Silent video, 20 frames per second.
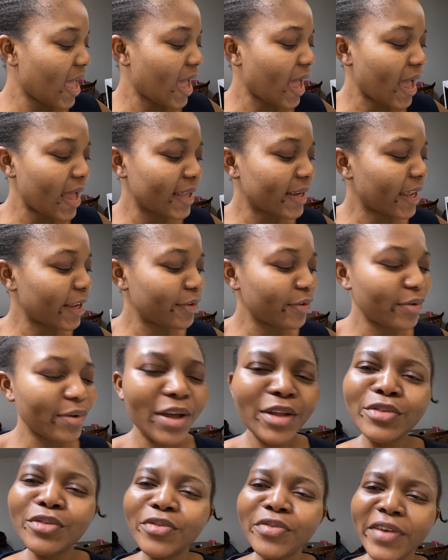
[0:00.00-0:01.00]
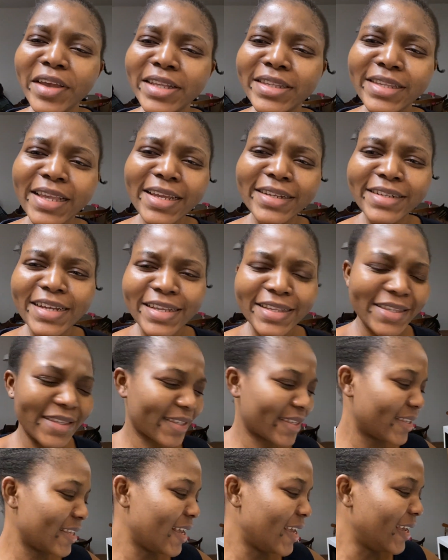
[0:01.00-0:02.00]
And I don't know how to fake
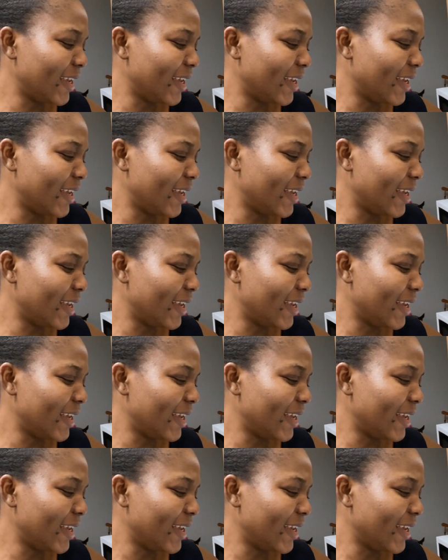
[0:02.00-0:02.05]
sickness.